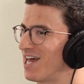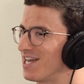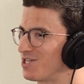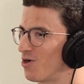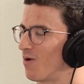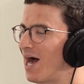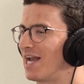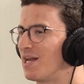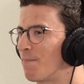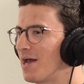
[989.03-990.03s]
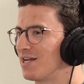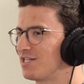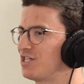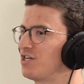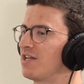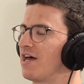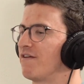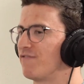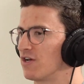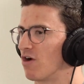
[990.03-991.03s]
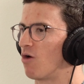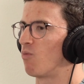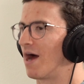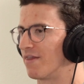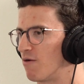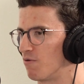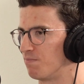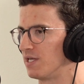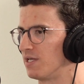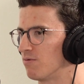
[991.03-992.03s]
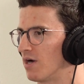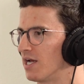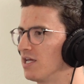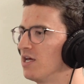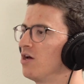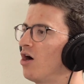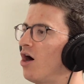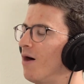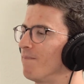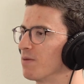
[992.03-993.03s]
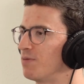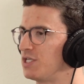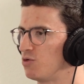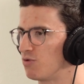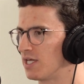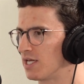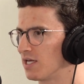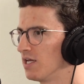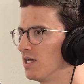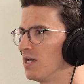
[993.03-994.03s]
and so I need to pay attention to that and figure out why that would be, right? But do you think?